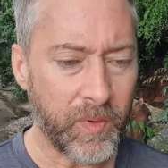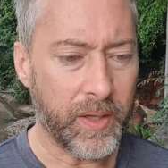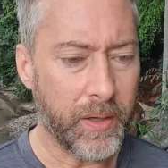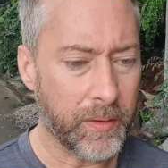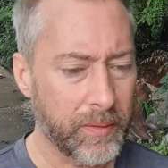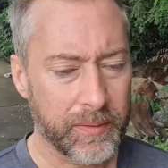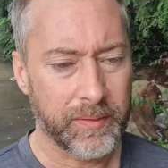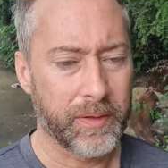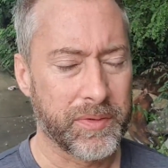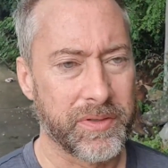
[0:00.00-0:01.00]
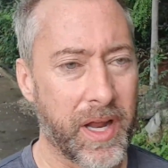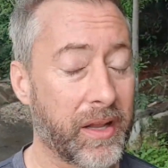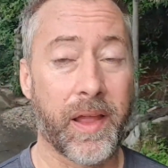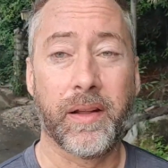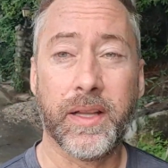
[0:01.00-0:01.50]
You know, there was not a
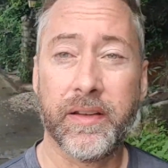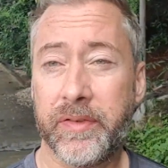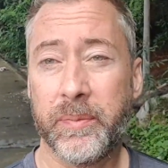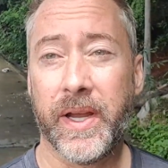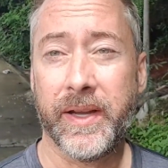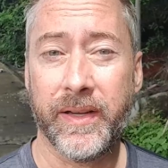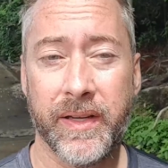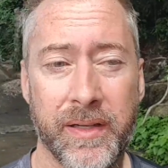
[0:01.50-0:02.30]
lot of love in my